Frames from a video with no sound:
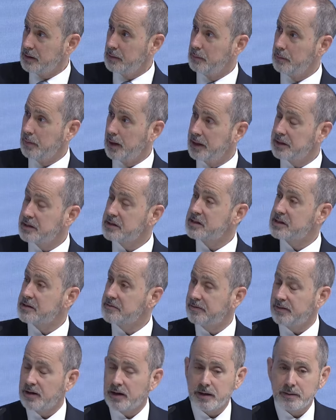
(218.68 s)
Mine is
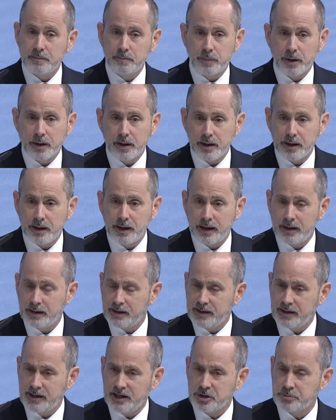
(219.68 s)
defined by
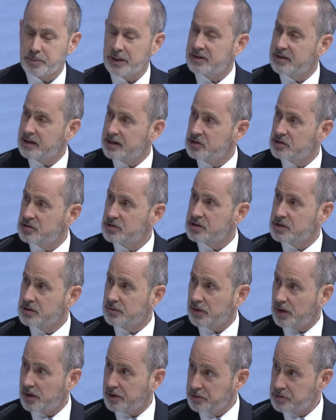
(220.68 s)
expectations
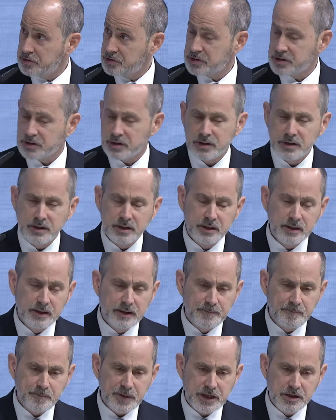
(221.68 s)
of others.
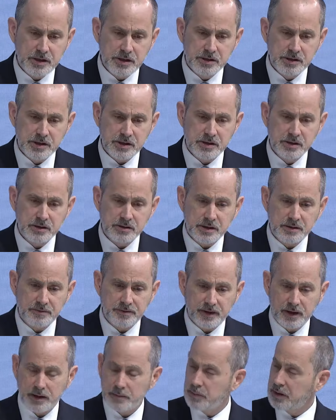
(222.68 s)
His is
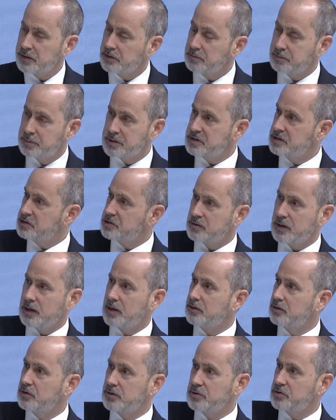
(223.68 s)
defined by their business
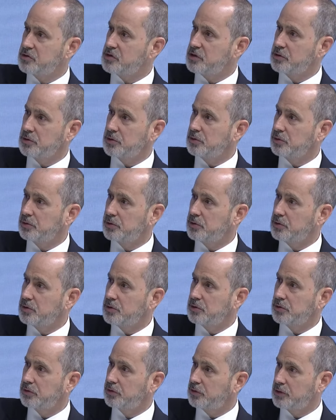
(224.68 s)
strategy, their
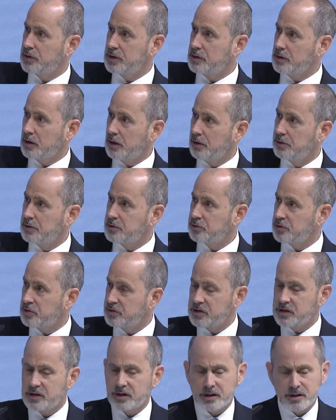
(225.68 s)
shareholders, and other
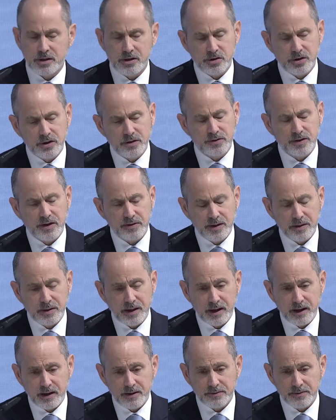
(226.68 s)
strategic initiatives that they
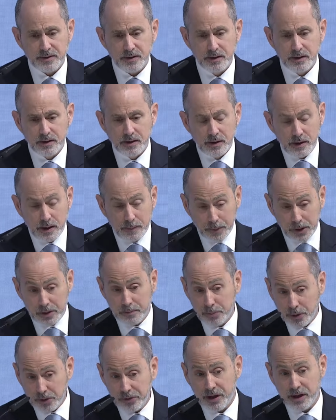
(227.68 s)
have. But
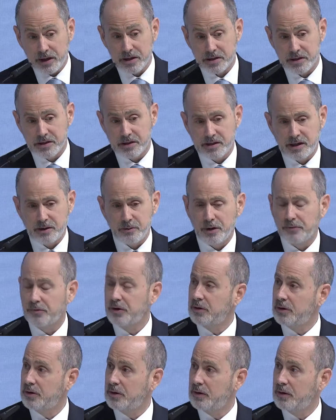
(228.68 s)
in both cases,
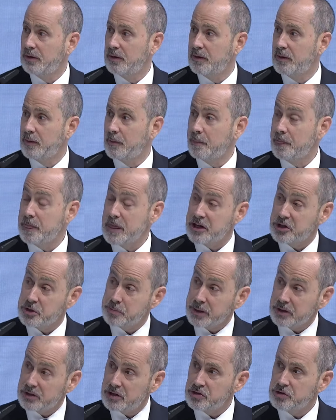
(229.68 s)
however, the
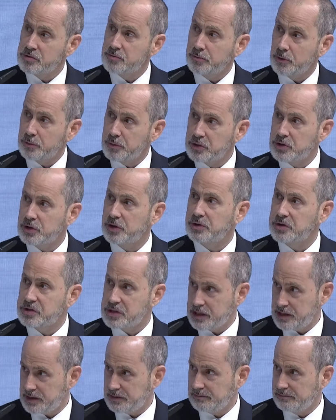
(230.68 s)
expectation for return is
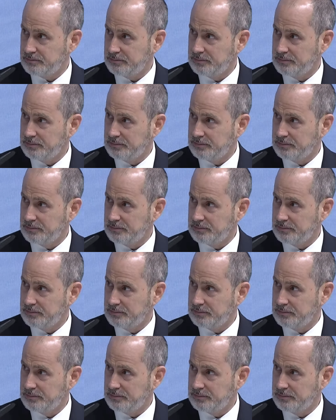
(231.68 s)
there.